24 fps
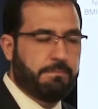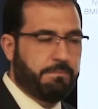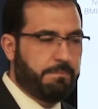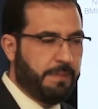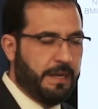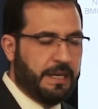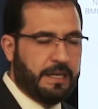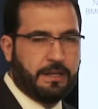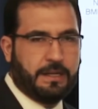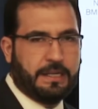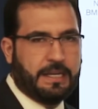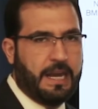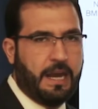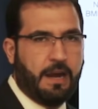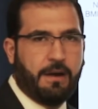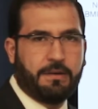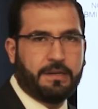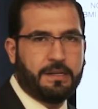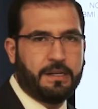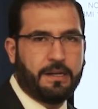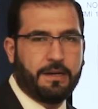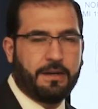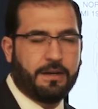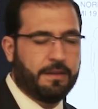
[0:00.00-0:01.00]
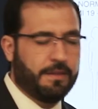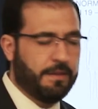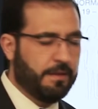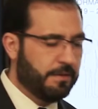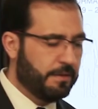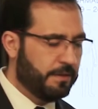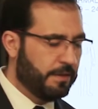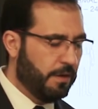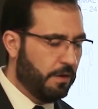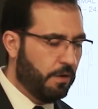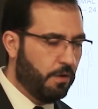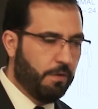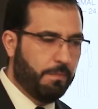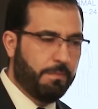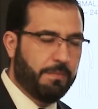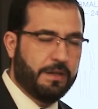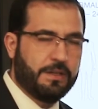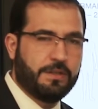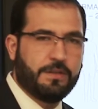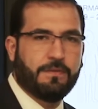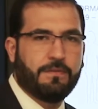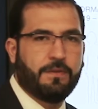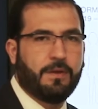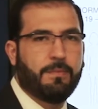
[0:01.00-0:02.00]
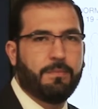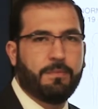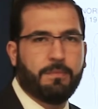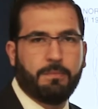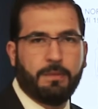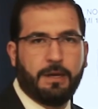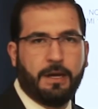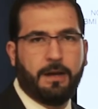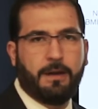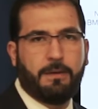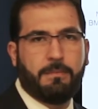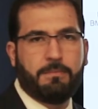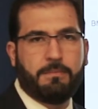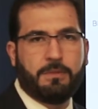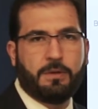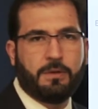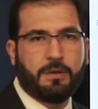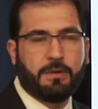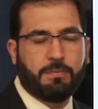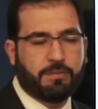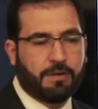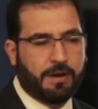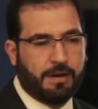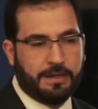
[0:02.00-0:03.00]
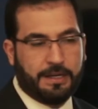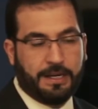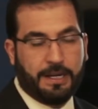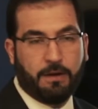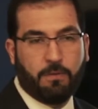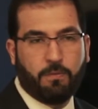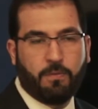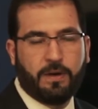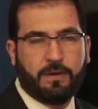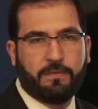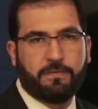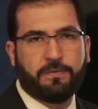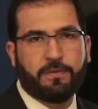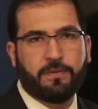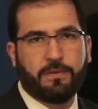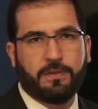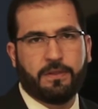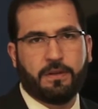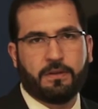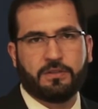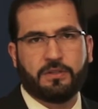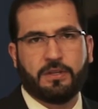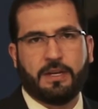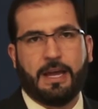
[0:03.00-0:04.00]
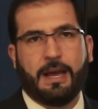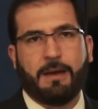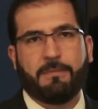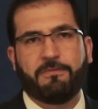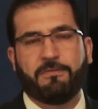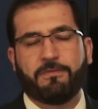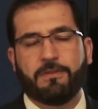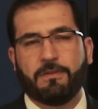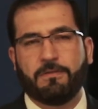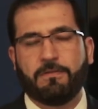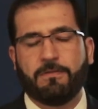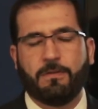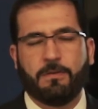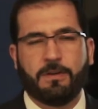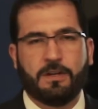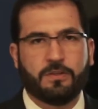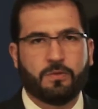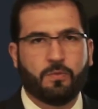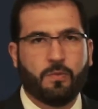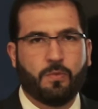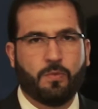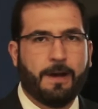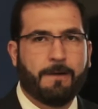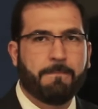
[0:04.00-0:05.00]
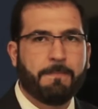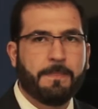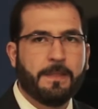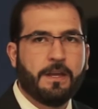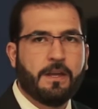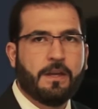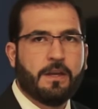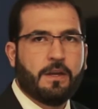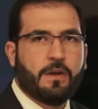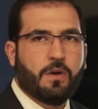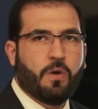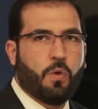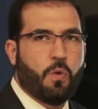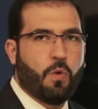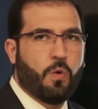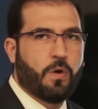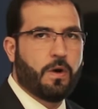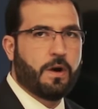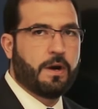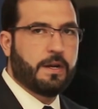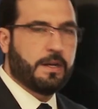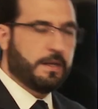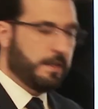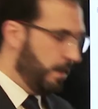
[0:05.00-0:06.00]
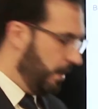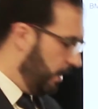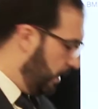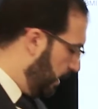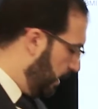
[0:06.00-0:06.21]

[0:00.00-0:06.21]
pick a calculator. There's a whole bunch of them. You could probably get one there's an app for your phone as well. Or you